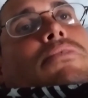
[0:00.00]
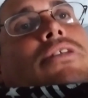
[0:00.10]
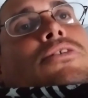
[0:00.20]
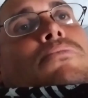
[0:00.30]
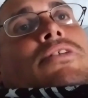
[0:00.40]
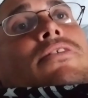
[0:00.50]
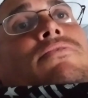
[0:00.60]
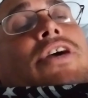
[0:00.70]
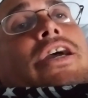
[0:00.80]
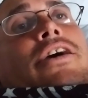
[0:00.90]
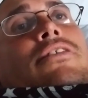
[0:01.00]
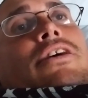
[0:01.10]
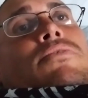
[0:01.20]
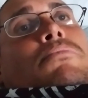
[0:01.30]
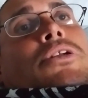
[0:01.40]
In terms of the van, I
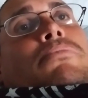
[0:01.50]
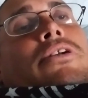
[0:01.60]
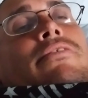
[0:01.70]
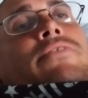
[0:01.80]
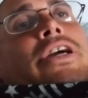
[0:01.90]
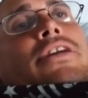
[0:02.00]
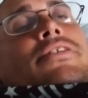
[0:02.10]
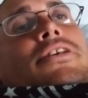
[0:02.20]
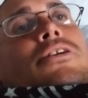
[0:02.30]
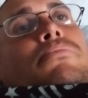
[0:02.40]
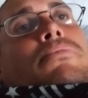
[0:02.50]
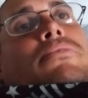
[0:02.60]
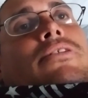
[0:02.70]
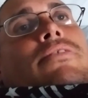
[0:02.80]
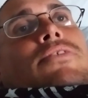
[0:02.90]
have a much better van set up
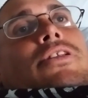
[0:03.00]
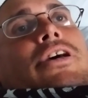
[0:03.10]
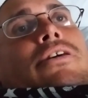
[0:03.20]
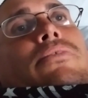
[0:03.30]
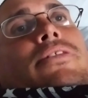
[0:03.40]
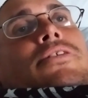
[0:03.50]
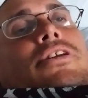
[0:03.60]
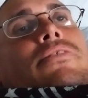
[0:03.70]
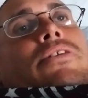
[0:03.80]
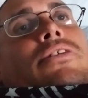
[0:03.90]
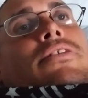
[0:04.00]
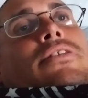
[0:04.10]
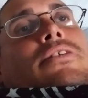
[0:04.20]
to live in now with the generator and